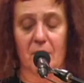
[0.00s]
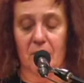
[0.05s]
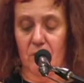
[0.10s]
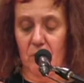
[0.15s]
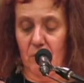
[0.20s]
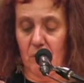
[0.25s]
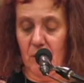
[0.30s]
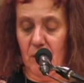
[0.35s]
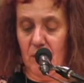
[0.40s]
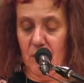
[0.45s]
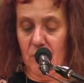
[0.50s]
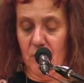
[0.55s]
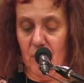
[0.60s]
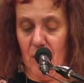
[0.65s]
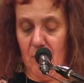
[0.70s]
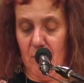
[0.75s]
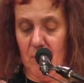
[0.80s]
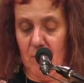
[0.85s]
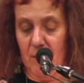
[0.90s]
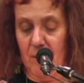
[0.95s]
of nuclear
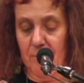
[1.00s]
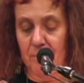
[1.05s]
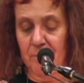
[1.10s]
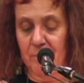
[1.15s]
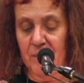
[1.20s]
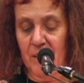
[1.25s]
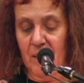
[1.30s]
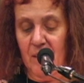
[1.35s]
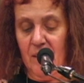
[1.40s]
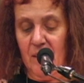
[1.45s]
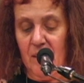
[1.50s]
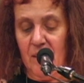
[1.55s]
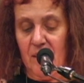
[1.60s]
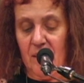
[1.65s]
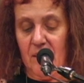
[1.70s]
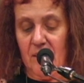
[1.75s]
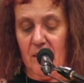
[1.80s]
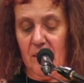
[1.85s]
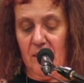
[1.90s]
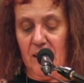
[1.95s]
disarmament.
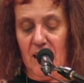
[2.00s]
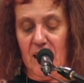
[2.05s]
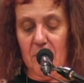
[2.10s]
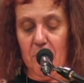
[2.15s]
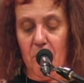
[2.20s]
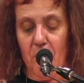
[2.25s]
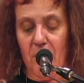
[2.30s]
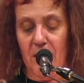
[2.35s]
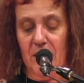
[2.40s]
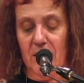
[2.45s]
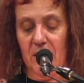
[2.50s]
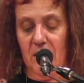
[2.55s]
The lead point